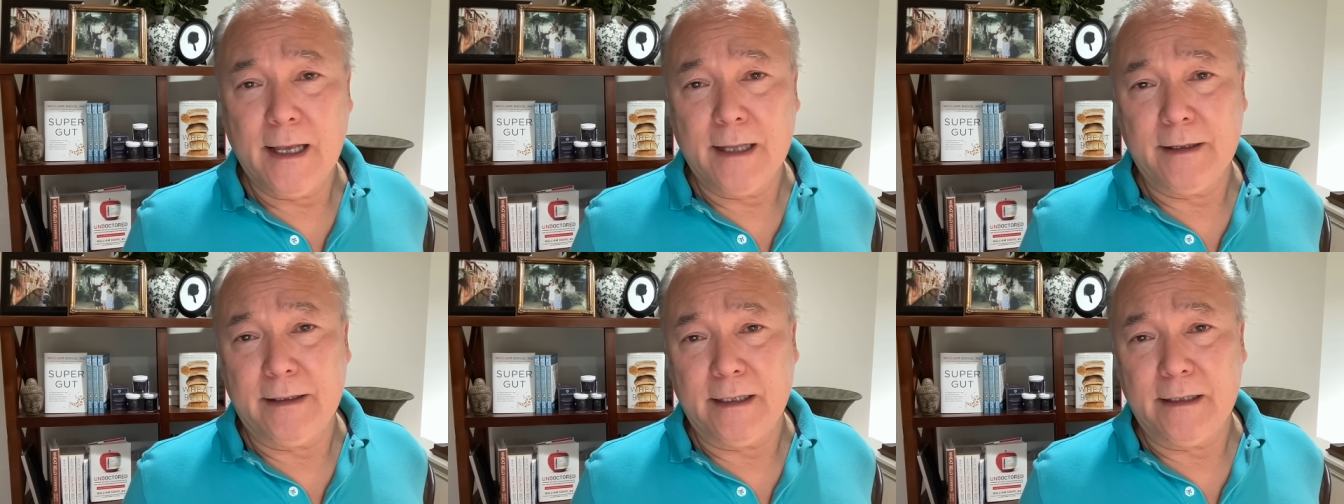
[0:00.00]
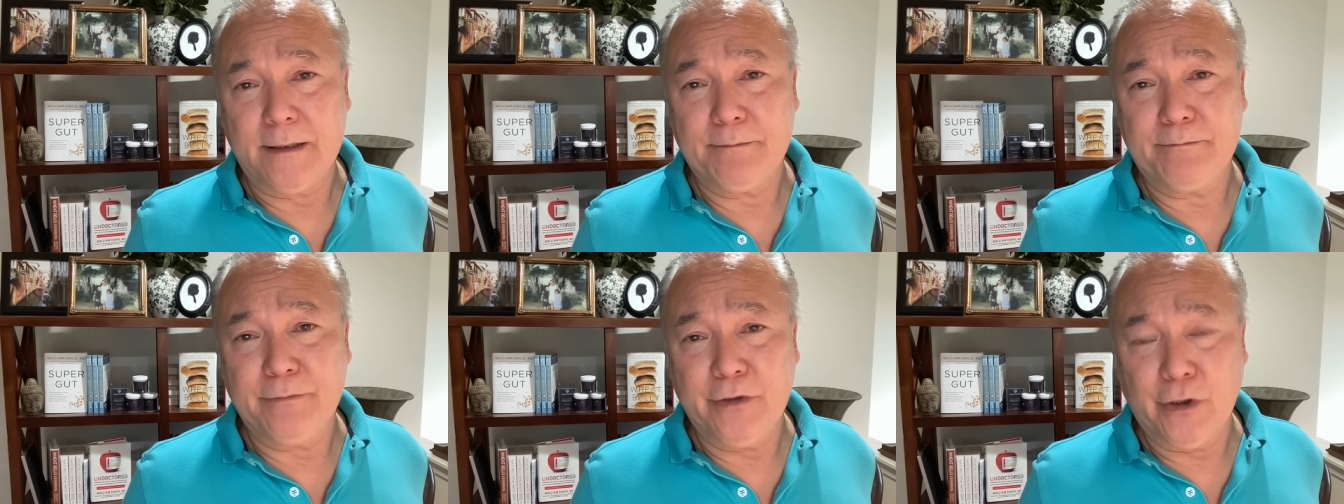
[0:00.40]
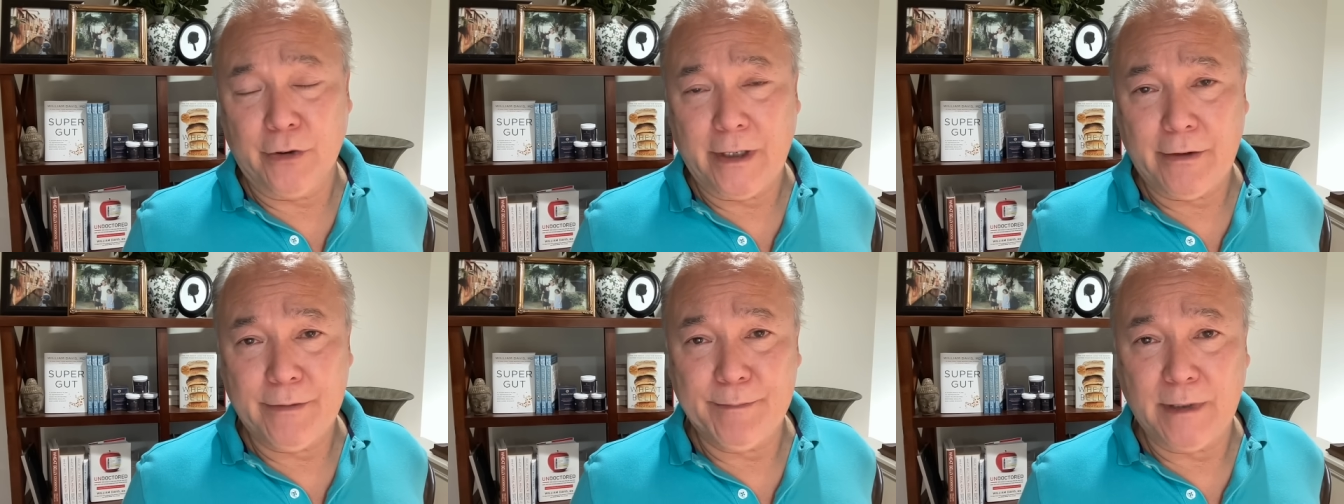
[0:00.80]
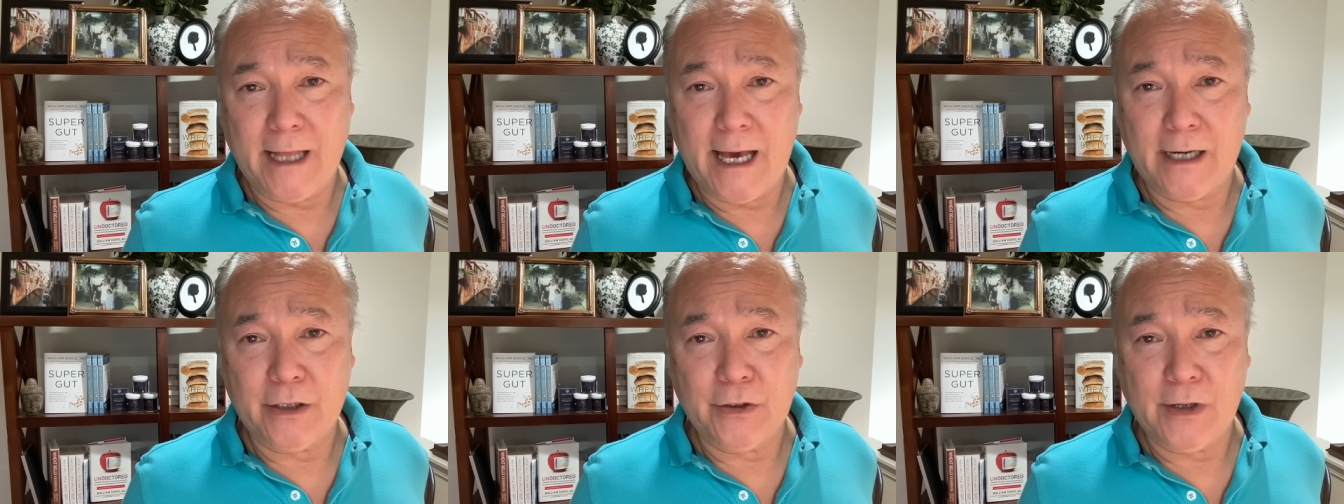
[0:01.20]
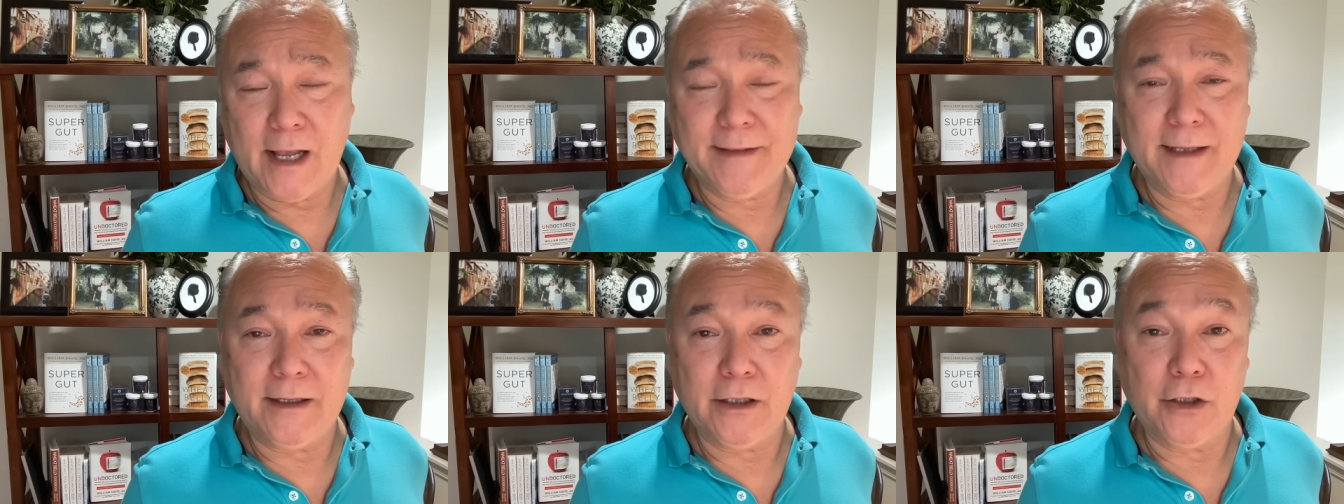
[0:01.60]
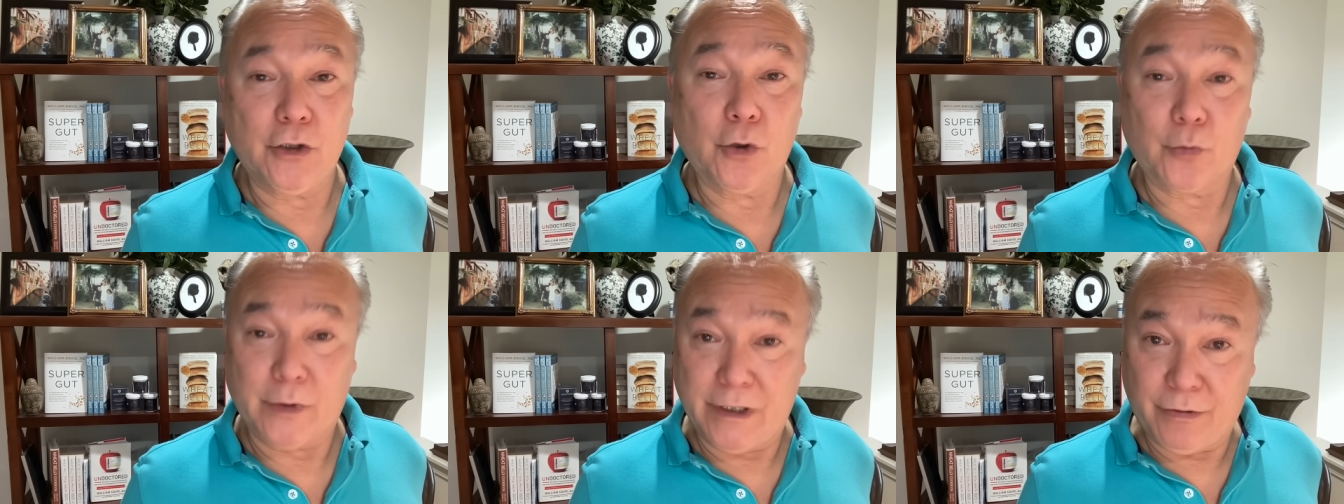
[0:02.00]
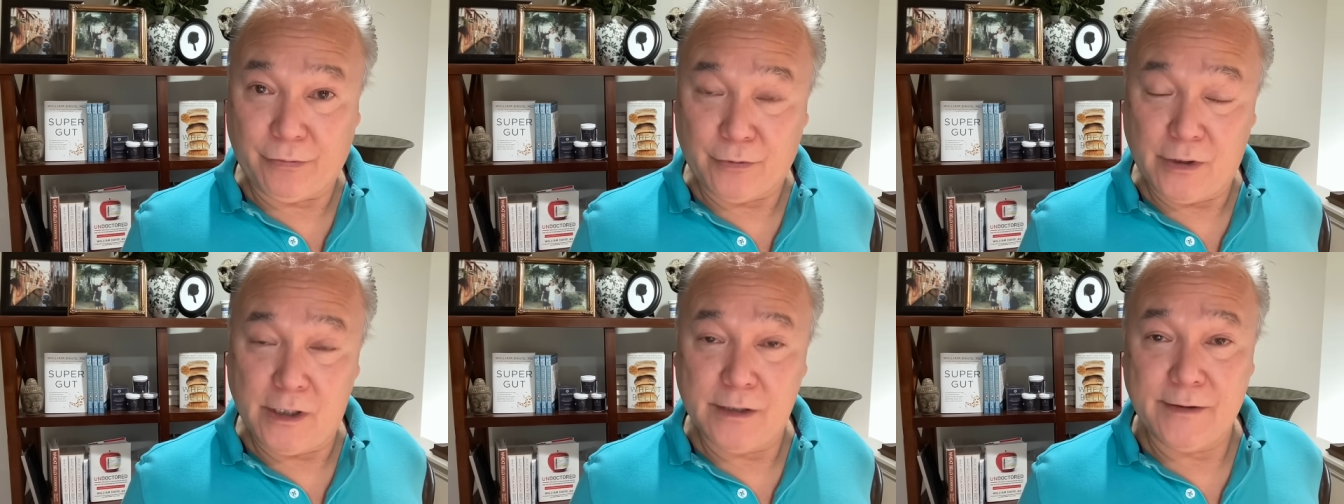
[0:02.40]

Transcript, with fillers: The urinary bladder and then the urethra,